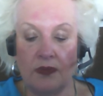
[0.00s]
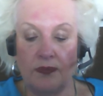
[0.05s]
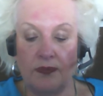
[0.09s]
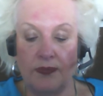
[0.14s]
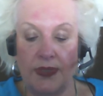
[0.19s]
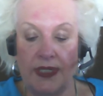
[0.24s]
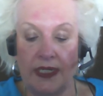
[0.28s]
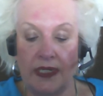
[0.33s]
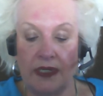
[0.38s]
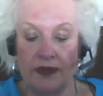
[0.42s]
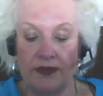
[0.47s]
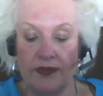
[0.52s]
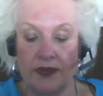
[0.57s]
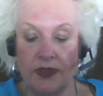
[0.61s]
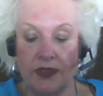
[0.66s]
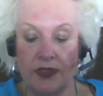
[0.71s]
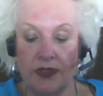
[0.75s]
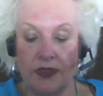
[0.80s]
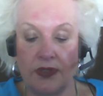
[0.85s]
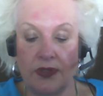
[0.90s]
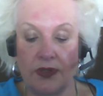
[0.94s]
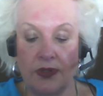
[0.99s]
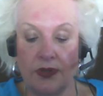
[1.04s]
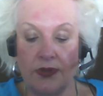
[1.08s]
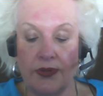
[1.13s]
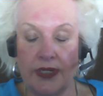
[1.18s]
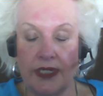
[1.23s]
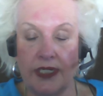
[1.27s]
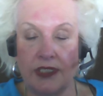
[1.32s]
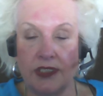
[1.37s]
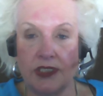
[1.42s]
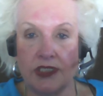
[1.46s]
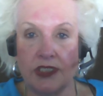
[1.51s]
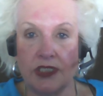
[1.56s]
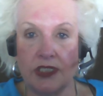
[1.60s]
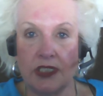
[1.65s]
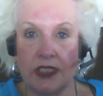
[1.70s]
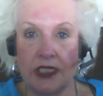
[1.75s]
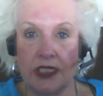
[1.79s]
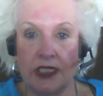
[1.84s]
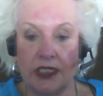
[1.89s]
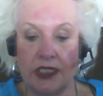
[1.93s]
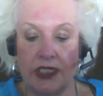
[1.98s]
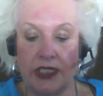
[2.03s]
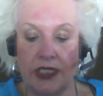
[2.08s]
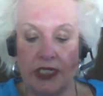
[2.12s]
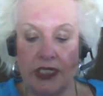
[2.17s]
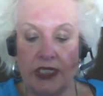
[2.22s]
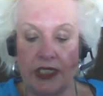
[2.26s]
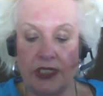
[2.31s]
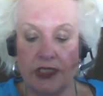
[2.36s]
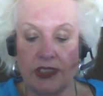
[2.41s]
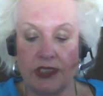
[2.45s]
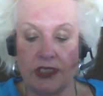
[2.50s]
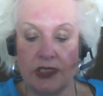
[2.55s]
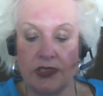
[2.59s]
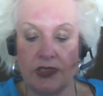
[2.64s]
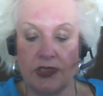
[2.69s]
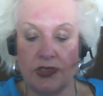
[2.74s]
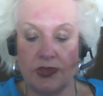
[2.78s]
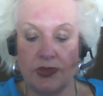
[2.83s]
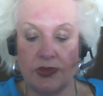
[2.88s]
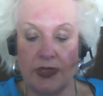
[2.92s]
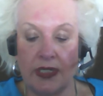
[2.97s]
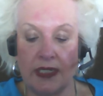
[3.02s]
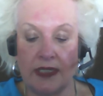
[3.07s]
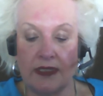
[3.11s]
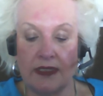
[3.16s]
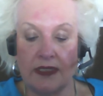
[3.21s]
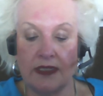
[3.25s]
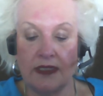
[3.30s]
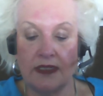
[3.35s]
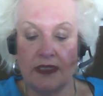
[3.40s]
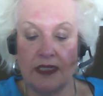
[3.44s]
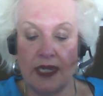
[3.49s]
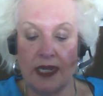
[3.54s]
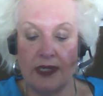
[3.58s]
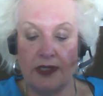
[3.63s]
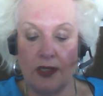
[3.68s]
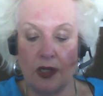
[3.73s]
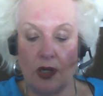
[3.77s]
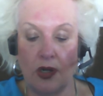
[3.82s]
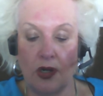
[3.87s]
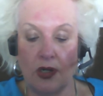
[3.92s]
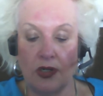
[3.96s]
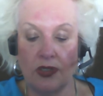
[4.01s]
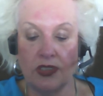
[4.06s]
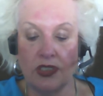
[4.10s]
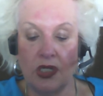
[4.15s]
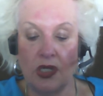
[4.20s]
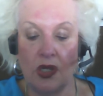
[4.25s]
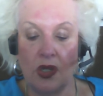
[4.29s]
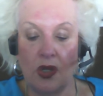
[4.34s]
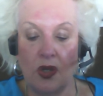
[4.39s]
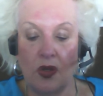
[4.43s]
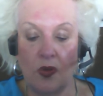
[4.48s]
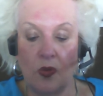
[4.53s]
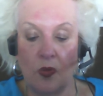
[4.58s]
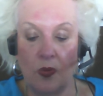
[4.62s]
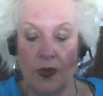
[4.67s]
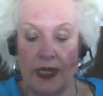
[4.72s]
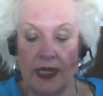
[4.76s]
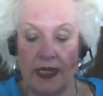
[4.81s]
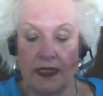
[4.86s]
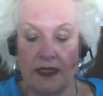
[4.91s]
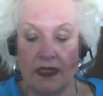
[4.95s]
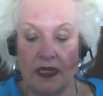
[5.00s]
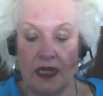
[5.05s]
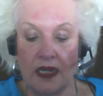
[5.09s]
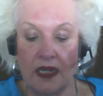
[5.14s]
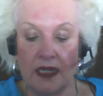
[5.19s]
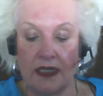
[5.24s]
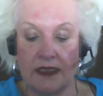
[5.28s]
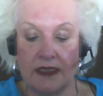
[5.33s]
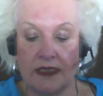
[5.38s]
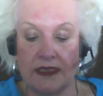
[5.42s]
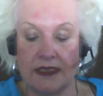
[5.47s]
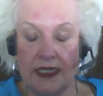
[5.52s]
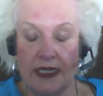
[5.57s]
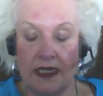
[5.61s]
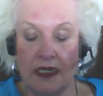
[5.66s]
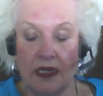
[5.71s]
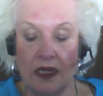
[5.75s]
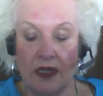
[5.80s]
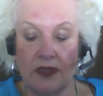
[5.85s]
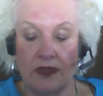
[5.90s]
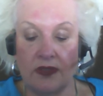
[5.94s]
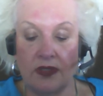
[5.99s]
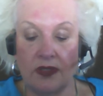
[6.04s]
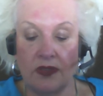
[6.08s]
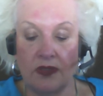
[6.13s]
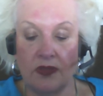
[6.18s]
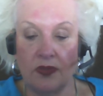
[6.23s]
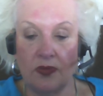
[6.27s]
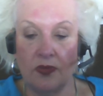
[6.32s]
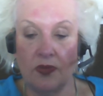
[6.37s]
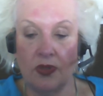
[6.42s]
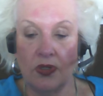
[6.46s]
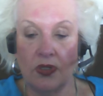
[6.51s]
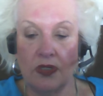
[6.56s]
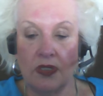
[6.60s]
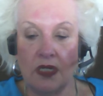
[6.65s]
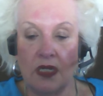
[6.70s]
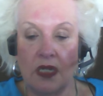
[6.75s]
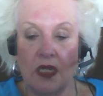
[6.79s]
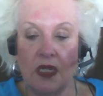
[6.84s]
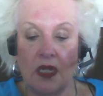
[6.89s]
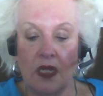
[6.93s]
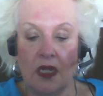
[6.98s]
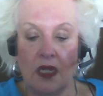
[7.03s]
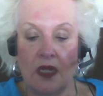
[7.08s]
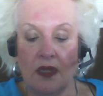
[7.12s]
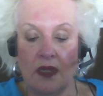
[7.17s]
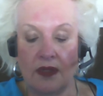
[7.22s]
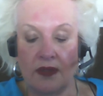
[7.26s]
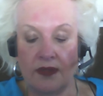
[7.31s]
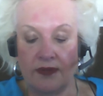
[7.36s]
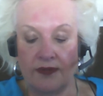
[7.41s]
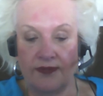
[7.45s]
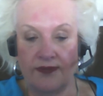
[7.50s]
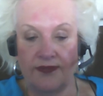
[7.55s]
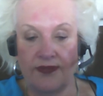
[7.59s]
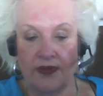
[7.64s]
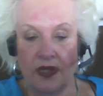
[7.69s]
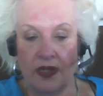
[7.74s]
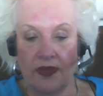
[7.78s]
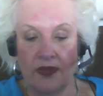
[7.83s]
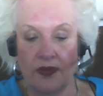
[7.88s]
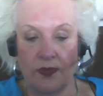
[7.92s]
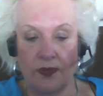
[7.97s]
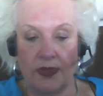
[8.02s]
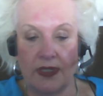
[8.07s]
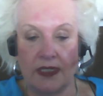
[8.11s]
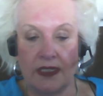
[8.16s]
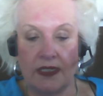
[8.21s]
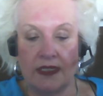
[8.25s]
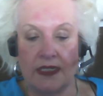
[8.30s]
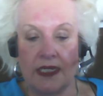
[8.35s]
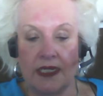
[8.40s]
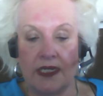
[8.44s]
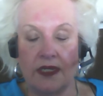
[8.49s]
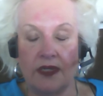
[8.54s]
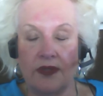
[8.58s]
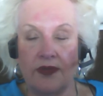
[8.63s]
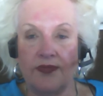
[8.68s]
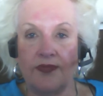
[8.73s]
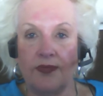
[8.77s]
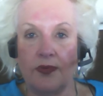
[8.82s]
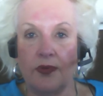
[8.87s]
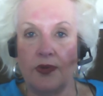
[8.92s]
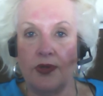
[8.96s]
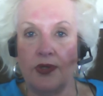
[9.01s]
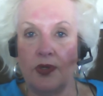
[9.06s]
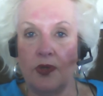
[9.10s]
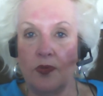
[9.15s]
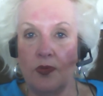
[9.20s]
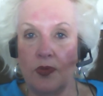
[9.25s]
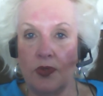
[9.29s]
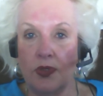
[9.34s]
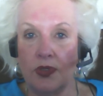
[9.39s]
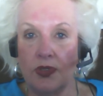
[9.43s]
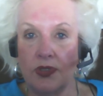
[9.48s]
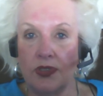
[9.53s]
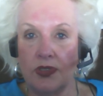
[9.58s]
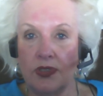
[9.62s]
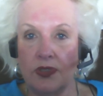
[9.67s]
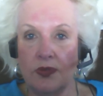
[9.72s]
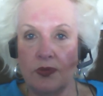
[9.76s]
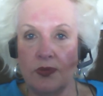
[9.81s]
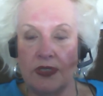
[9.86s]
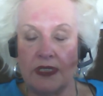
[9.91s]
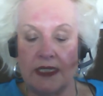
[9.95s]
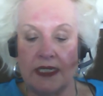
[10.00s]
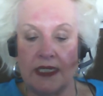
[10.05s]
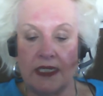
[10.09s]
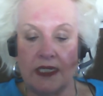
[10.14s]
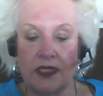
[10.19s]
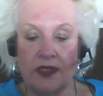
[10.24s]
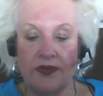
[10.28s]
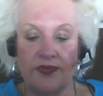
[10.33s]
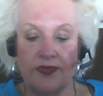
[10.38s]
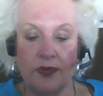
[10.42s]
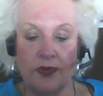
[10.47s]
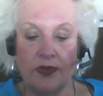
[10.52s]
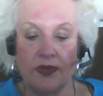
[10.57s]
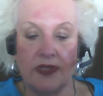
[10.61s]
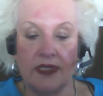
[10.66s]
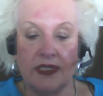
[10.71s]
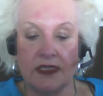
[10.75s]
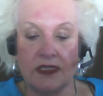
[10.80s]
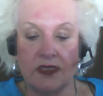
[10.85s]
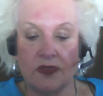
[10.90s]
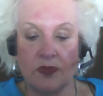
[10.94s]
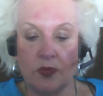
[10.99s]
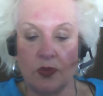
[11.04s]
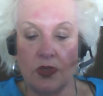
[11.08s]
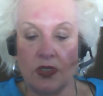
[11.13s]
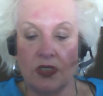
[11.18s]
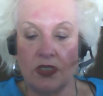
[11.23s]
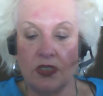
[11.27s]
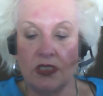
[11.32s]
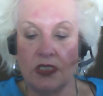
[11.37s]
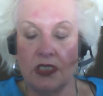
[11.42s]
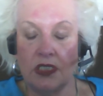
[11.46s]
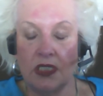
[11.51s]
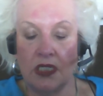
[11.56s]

be of good courage, and he shall strengthen thine heart. Wait, I say, on the Lord. Father, we thank you for your word. We thank you for this word,